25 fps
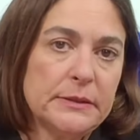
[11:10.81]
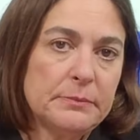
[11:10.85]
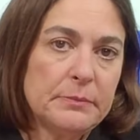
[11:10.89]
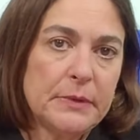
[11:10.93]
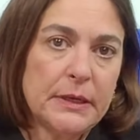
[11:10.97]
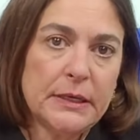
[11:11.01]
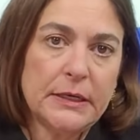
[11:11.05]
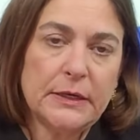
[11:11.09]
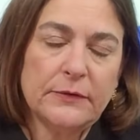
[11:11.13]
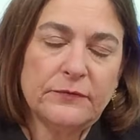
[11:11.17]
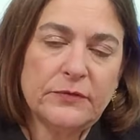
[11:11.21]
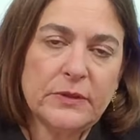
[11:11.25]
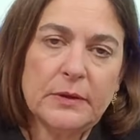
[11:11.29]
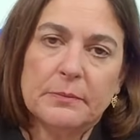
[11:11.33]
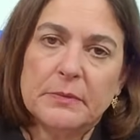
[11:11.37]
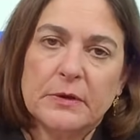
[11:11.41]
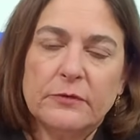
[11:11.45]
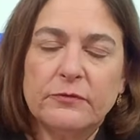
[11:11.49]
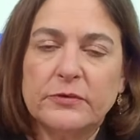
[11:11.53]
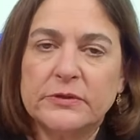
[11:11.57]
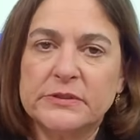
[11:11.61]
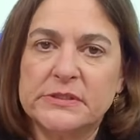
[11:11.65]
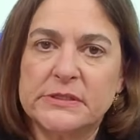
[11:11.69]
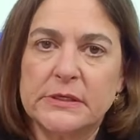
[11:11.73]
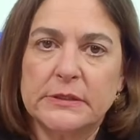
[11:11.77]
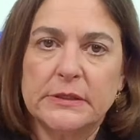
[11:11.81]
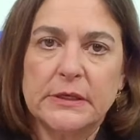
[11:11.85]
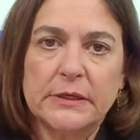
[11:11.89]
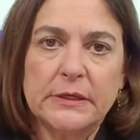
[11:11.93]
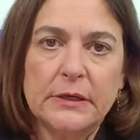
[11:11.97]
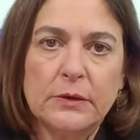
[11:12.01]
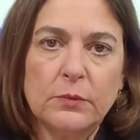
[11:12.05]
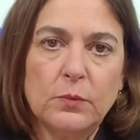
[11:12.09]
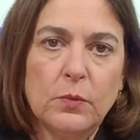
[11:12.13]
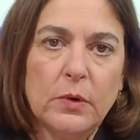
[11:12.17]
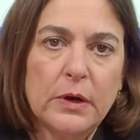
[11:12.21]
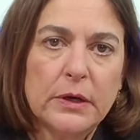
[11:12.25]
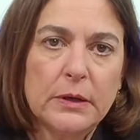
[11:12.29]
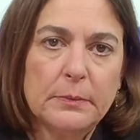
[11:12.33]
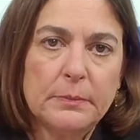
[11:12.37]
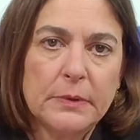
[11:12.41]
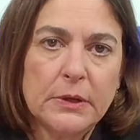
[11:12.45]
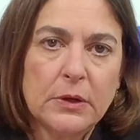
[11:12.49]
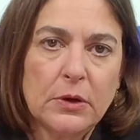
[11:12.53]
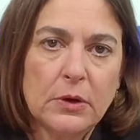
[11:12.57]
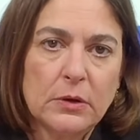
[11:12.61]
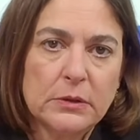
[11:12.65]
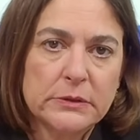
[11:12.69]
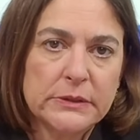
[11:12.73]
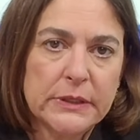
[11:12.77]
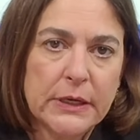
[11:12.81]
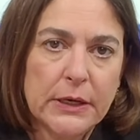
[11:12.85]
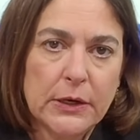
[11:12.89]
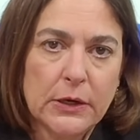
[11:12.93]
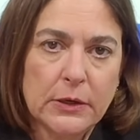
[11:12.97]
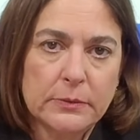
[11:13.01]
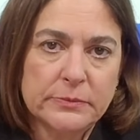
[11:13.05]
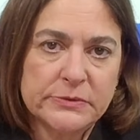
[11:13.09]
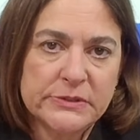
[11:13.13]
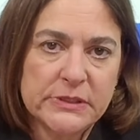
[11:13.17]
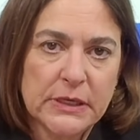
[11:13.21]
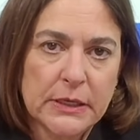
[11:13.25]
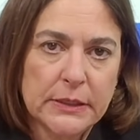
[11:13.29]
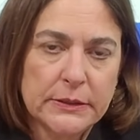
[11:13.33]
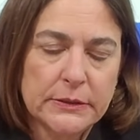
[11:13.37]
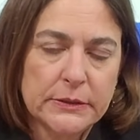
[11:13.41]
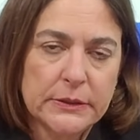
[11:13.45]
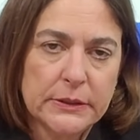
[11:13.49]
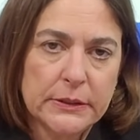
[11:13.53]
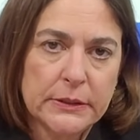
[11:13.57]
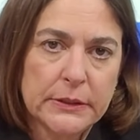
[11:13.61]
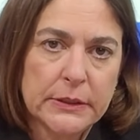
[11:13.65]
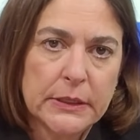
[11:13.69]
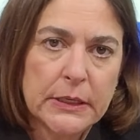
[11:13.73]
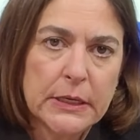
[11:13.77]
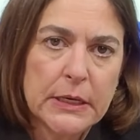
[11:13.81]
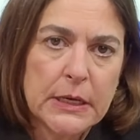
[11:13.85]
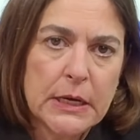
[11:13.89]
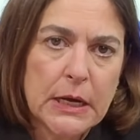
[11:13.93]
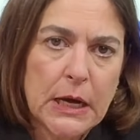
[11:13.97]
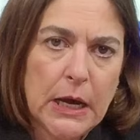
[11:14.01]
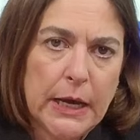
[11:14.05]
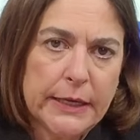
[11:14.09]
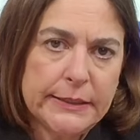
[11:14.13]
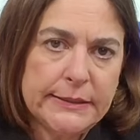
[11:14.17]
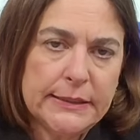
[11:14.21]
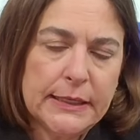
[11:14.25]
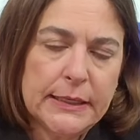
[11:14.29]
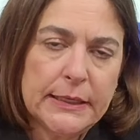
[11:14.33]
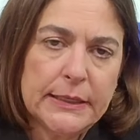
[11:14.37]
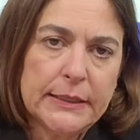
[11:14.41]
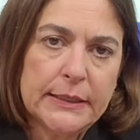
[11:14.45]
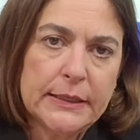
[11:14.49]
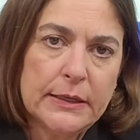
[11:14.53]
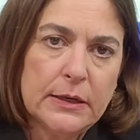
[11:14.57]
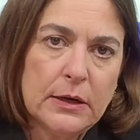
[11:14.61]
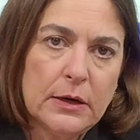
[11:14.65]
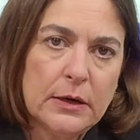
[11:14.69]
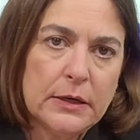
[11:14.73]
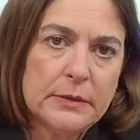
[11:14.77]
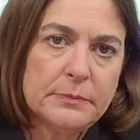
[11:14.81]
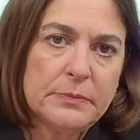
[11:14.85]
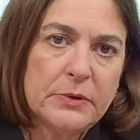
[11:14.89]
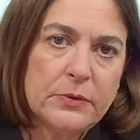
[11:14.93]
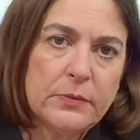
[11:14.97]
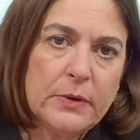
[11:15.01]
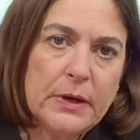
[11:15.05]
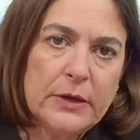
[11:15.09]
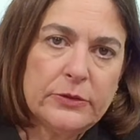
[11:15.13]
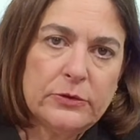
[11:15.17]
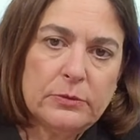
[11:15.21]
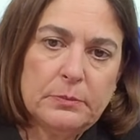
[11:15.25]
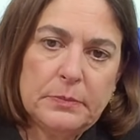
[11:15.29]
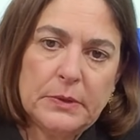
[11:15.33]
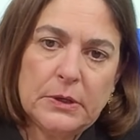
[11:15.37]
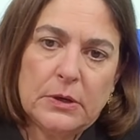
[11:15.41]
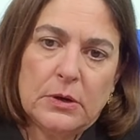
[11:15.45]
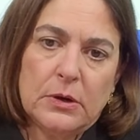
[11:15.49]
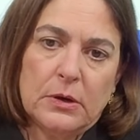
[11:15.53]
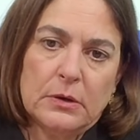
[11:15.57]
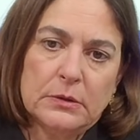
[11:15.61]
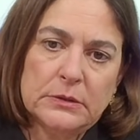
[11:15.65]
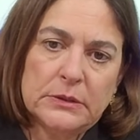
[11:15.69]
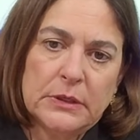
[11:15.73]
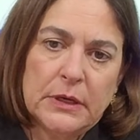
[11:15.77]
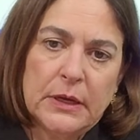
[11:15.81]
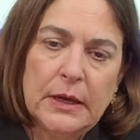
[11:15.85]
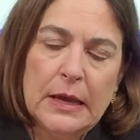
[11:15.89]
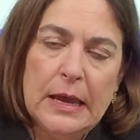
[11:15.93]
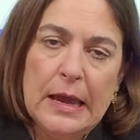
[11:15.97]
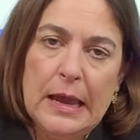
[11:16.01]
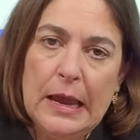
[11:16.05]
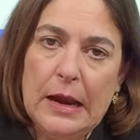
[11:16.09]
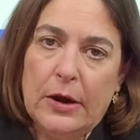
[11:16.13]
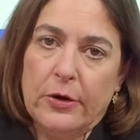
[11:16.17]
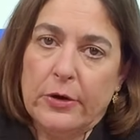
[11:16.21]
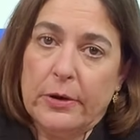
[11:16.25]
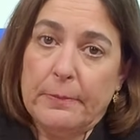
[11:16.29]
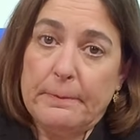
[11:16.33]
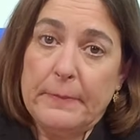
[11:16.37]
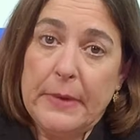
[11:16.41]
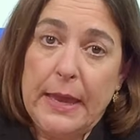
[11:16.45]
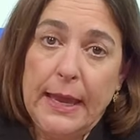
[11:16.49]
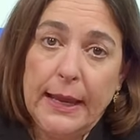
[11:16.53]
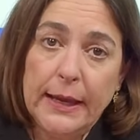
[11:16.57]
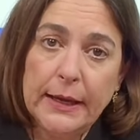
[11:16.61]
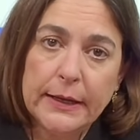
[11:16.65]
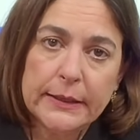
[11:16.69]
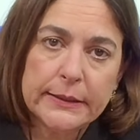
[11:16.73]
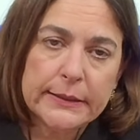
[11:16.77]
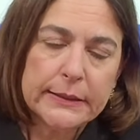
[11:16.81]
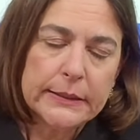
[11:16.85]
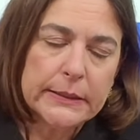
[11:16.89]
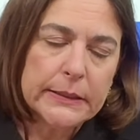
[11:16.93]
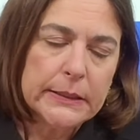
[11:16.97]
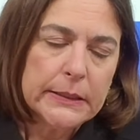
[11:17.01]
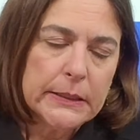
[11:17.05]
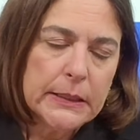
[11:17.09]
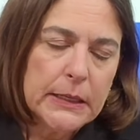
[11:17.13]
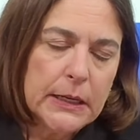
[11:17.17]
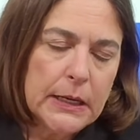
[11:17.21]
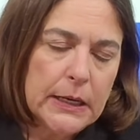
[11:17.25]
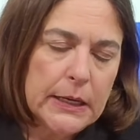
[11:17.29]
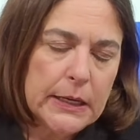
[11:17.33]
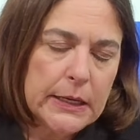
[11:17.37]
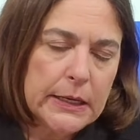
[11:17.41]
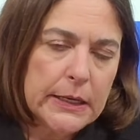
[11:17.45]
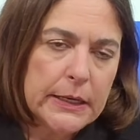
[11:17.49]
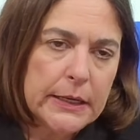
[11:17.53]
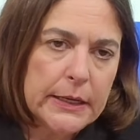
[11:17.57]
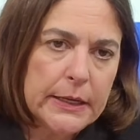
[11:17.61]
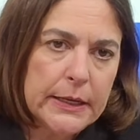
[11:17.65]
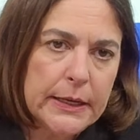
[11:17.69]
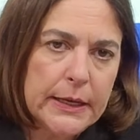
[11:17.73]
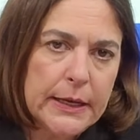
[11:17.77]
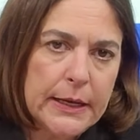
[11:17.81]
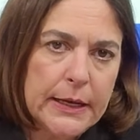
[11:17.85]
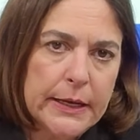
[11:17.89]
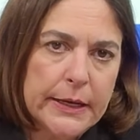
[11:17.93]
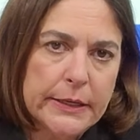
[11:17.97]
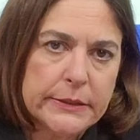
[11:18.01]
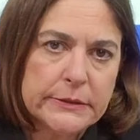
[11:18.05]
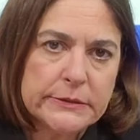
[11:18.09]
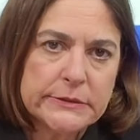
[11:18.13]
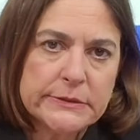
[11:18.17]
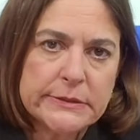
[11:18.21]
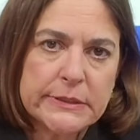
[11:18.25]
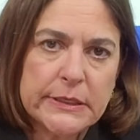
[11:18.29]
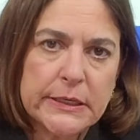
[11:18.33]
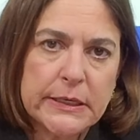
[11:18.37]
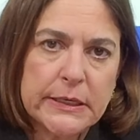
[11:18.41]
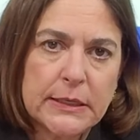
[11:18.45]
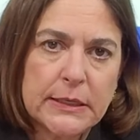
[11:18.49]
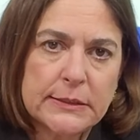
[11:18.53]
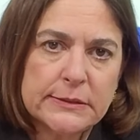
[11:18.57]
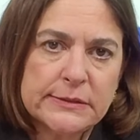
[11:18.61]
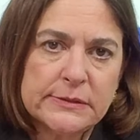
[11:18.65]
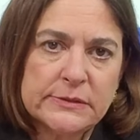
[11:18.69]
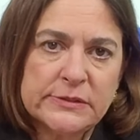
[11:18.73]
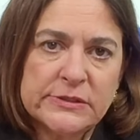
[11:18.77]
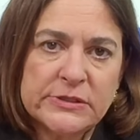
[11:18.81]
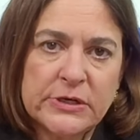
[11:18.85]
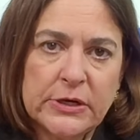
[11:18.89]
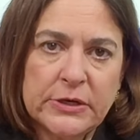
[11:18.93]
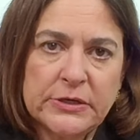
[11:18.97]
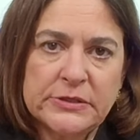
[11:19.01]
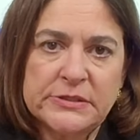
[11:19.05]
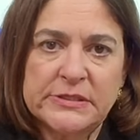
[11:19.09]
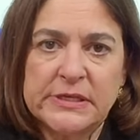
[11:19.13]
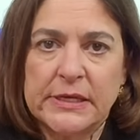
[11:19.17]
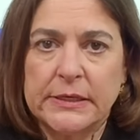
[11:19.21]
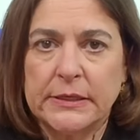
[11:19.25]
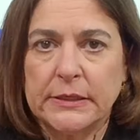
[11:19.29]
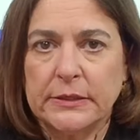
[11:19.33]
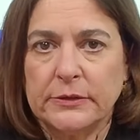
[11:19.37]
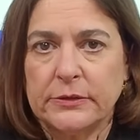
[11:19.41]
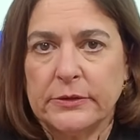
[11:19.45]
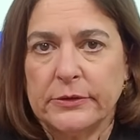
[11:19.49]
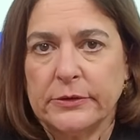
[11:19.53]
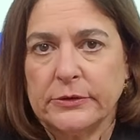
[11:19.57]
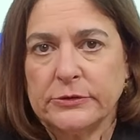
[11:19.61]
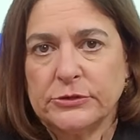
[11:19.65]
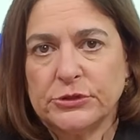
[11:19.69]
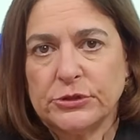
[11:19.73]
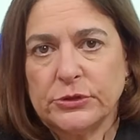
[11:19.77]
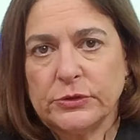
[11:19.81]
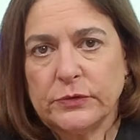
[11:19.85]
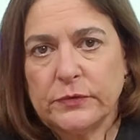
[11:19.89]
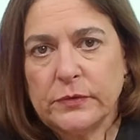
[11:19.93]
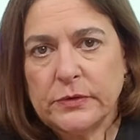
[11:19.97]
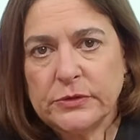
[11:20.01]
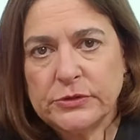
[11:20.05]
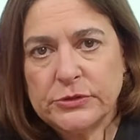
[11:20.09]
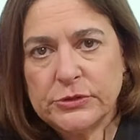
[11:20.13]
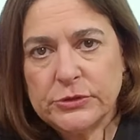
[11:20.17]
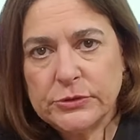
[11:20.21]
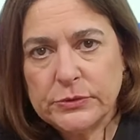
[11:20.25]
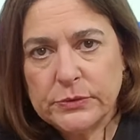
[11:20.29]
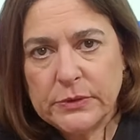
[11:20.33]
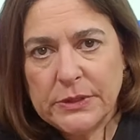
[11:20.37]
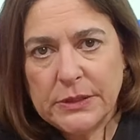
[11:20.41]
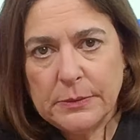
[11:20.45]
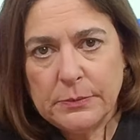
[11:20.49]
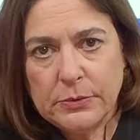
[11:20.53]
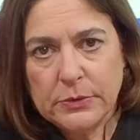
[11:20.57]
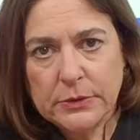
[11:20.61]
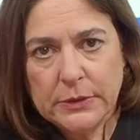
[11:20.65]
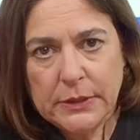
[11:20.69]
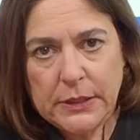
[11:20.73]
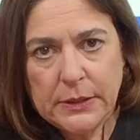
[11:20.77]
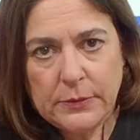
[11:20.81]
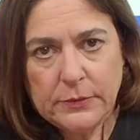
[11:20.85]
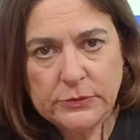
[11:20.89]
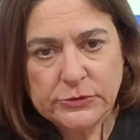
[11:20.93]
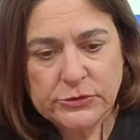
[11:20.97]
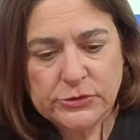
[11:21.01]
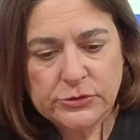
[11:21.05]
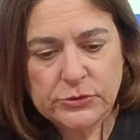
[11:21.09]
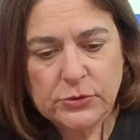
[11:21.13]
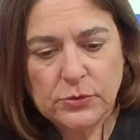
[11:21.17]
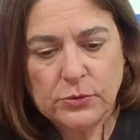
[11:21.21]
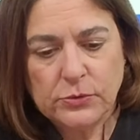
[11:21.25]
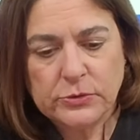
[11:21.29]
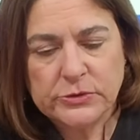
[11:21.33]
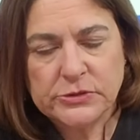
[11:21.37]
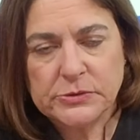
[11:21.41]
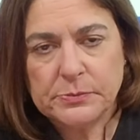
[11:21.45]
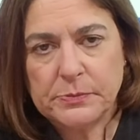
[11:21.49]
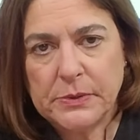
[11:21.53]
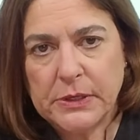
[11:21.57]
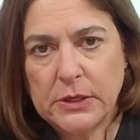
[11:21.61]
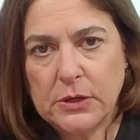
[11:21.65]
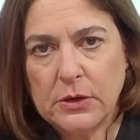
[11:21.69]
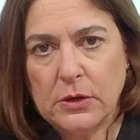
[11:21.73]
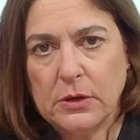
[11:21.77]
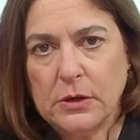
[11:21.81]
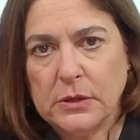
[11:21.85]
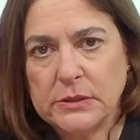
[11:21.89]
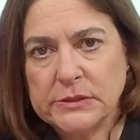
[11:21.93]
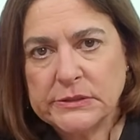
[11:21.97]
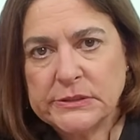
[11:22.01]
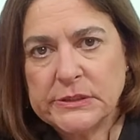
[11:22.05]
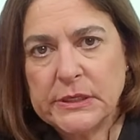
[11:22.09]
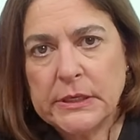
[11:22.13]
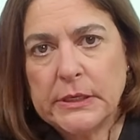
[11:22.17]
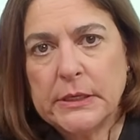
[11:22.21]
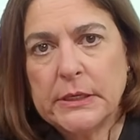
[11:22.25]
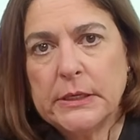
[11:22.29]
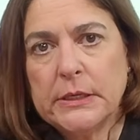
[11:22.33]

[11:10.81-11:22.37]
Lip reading: Many of them even said they didn't want to be called Arabs on their identity card, but rather be called Aramaic, and started sending their children to Hebrew language schools because